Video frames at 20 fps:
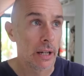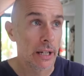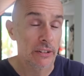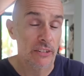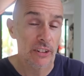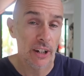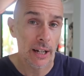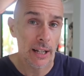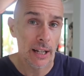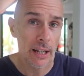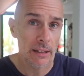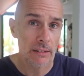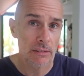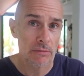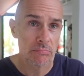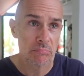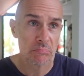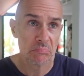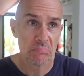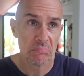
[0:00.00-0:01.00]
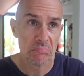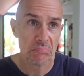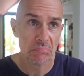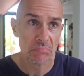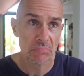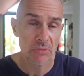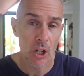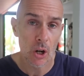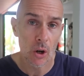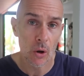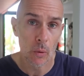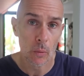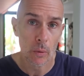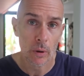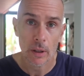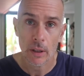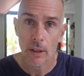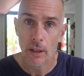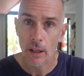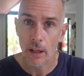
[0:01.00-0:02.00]
In Thailand, no.
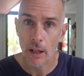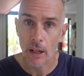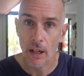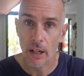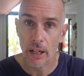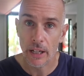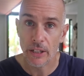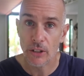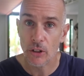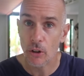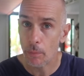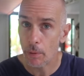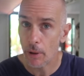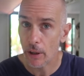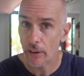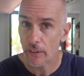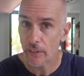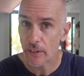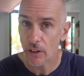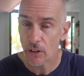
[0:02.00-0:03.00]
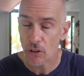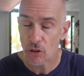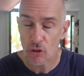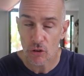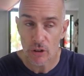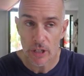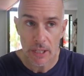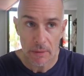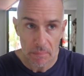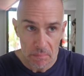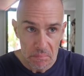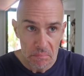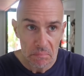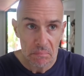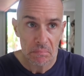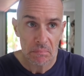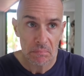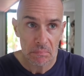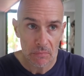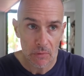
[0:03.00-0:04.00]
In your part of the country,
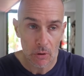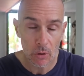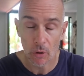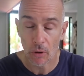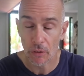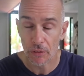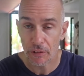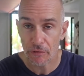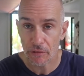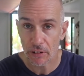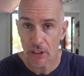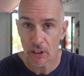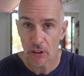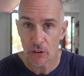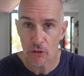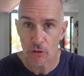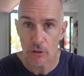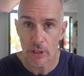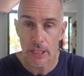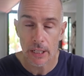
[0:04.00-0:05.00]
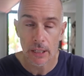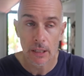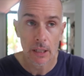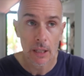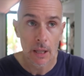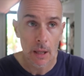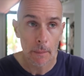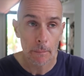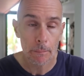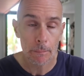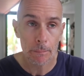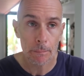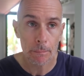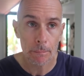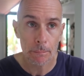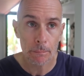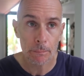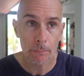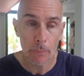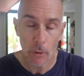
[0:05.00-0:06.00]
or a different country,
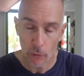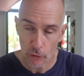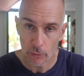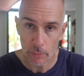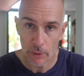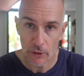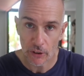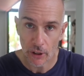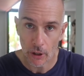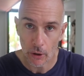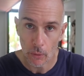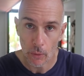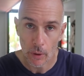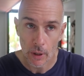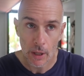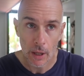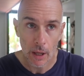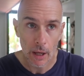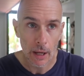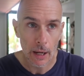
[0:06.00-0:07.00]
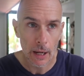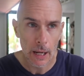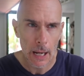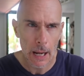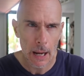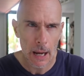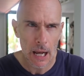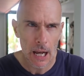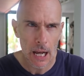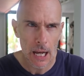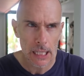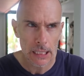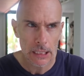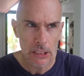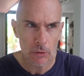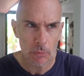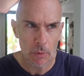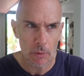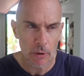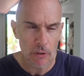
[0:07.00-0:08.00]
possibly so.
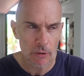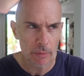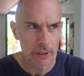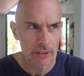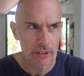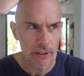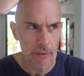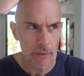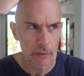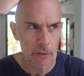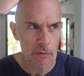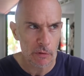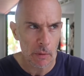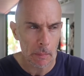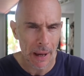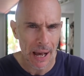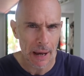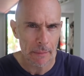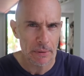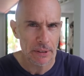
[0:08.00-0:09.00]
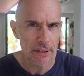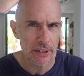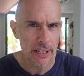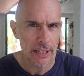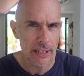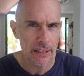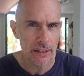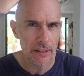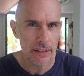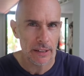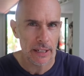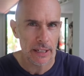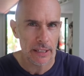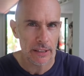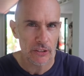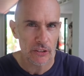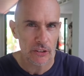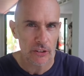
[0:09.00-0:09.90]
Someone wrote to me saying they was from Aberdeen in